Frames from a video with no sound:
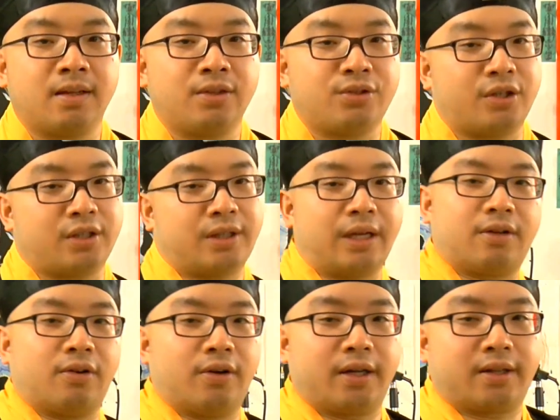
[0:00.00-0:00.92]
Just
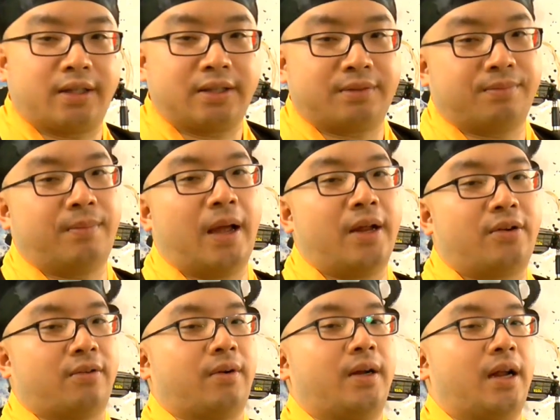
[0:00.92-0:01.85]
like learning this
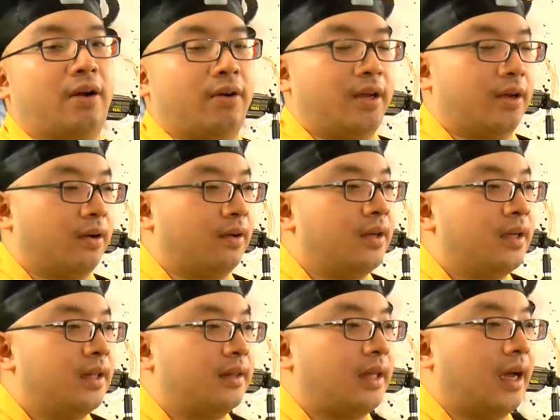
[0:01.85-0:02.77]
magic right now here
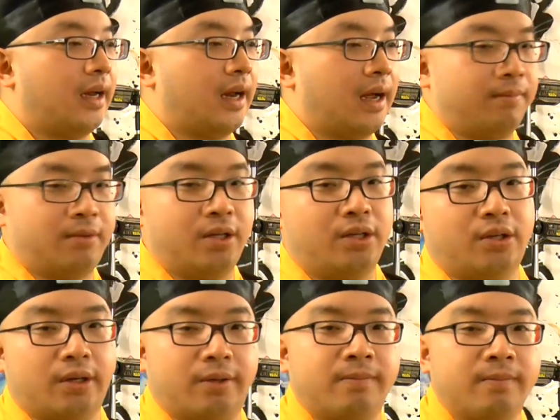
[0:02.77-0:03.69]
that I'm
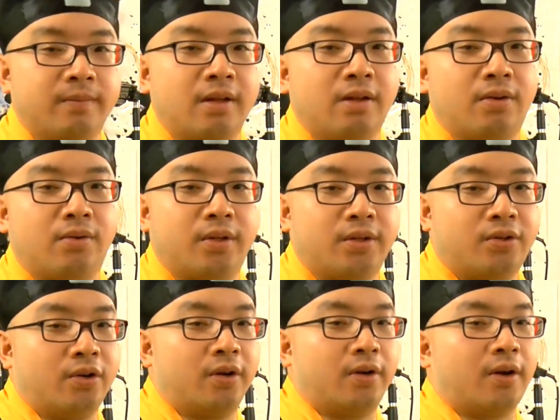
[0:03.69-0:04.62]
teaching.
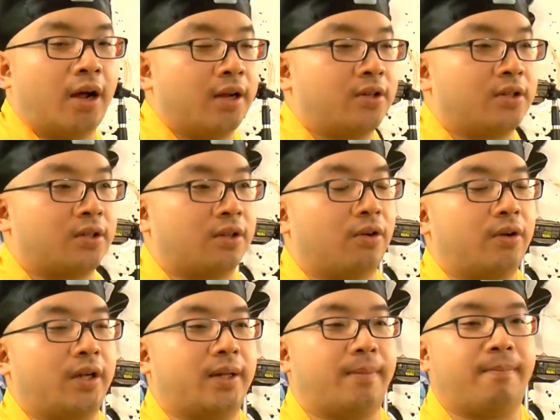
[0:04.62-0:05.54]
You're not just
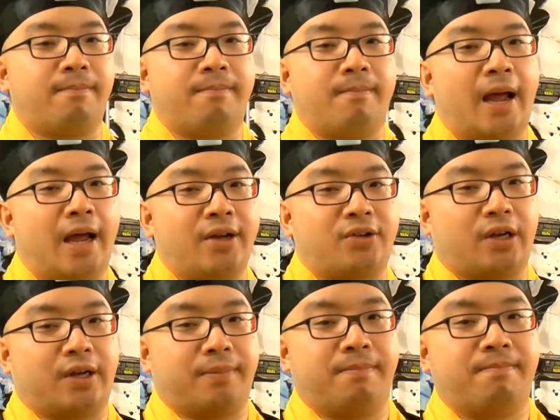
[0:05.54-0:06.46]
learning the
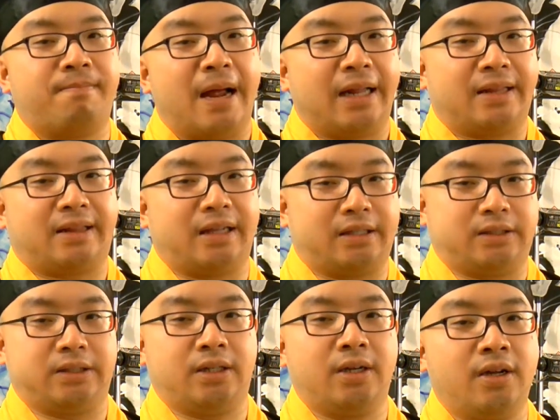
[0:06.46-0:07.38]
magic
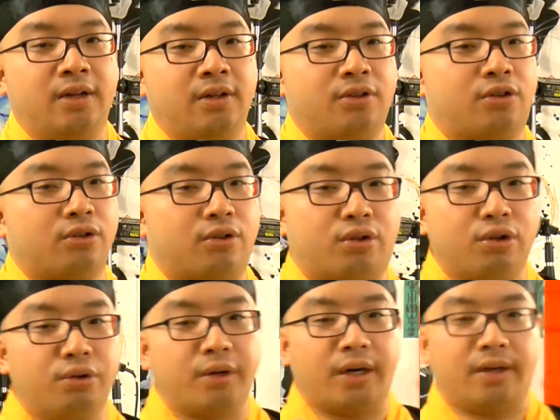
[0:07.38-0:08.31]
methods to
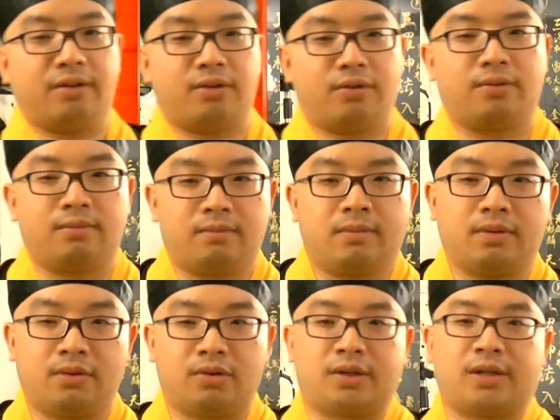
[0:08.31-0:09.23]
do it
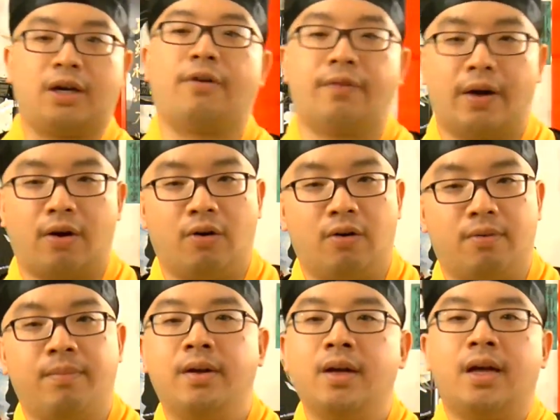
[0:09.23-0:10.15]
yourself at
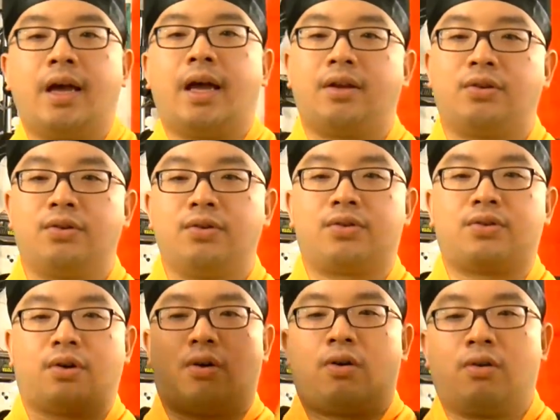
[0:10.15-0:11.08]
home and use
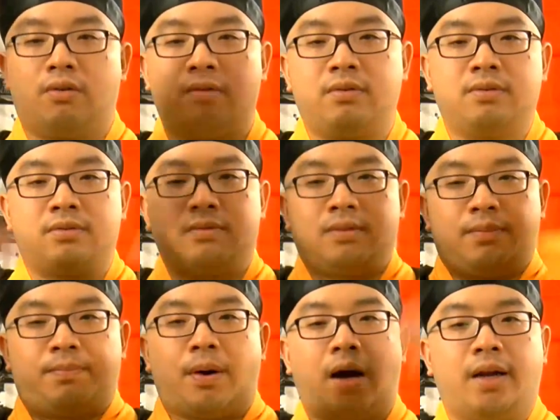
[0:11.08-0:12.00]
your own
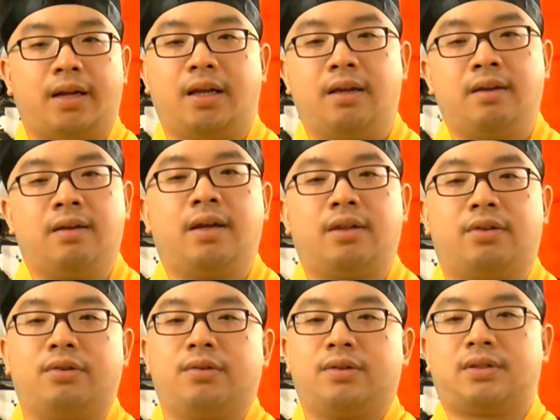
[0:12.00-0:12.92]
body,
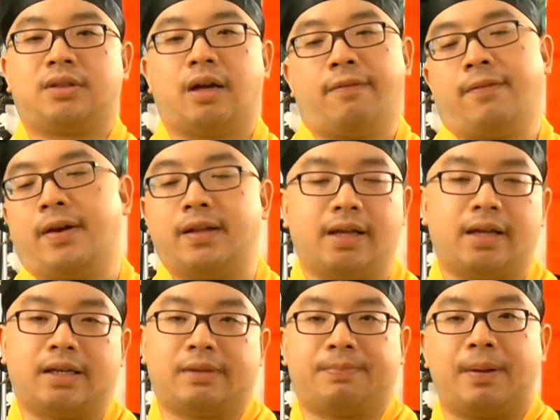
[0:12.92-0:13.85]
do stuff, and
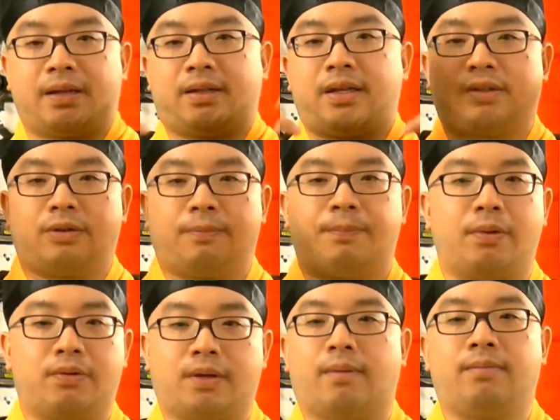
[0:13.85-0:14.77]
then expect things to
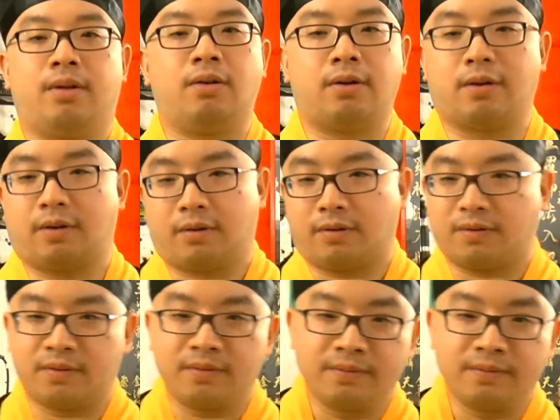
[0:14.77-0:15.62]
build up. No.